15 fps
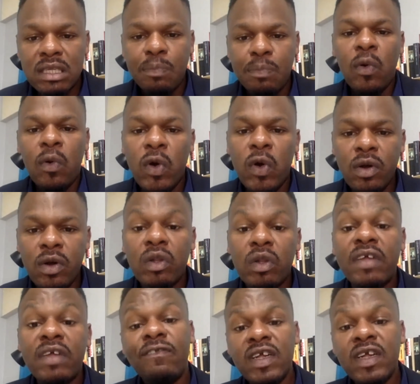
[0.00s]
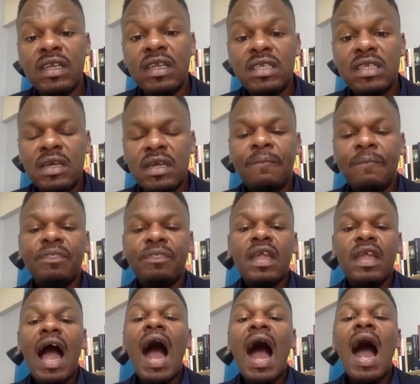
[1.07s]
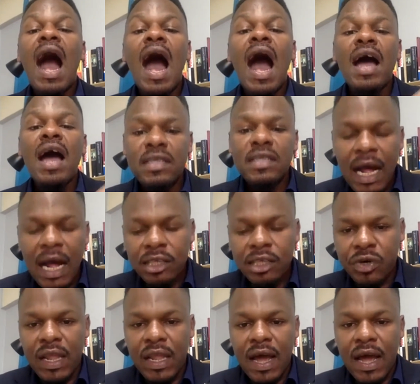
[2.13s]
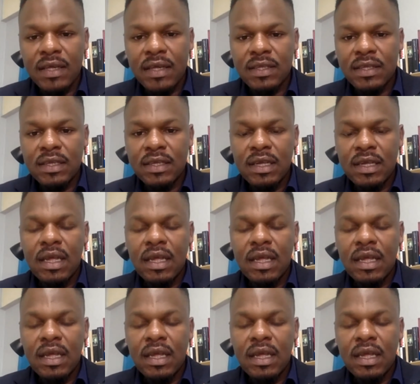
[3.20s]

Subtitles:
deployed on the field are centralized